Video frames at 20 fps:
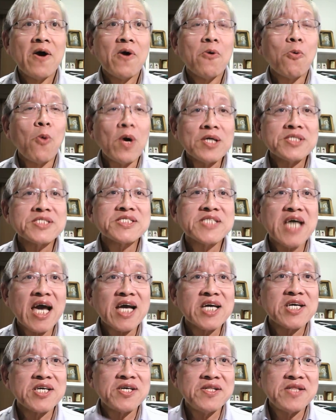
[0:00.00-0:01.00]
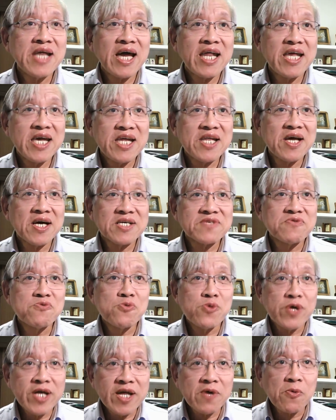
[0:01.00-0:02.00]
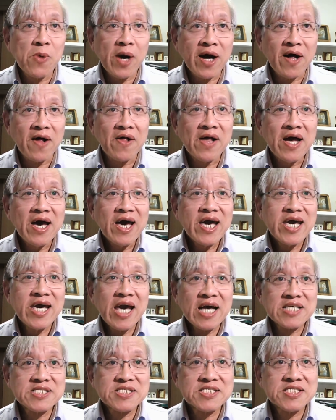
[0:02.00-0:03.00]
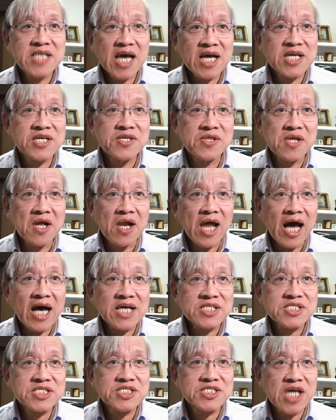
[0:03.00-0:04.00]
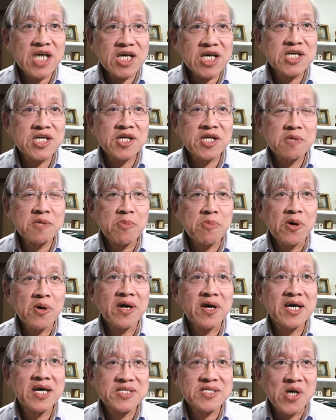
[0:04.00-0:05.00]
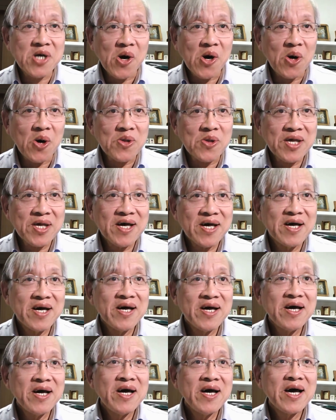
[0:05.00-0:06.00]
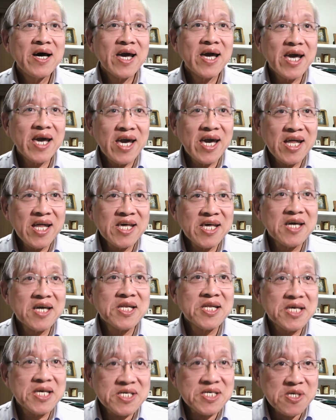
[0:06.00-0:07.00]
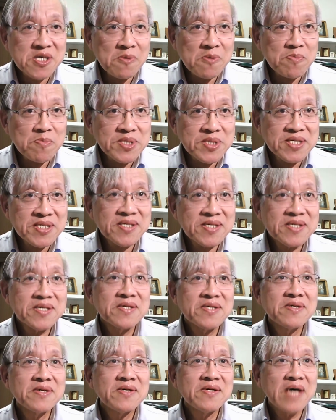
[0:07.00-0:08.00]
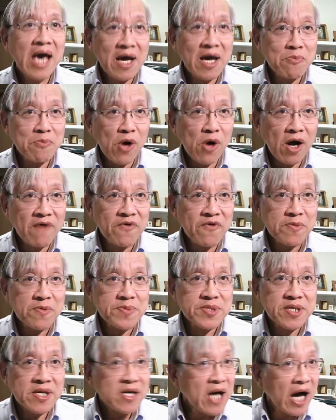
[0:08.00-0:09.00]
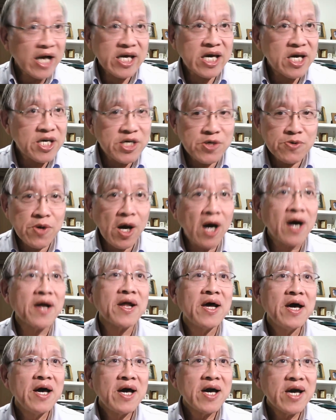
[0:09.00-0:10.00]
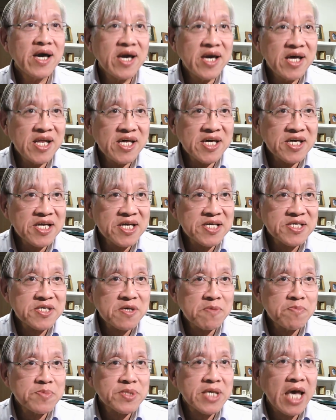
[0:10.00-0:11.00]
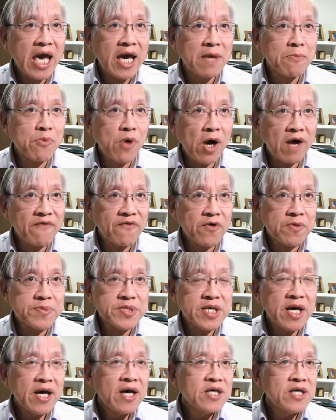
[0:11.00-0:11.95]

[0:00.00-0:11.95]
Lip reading: One section that he does really well, he has a section, the last section in the book is called Idiotisms and Proverbs. I kid you not. Idiotisms and Proverbs.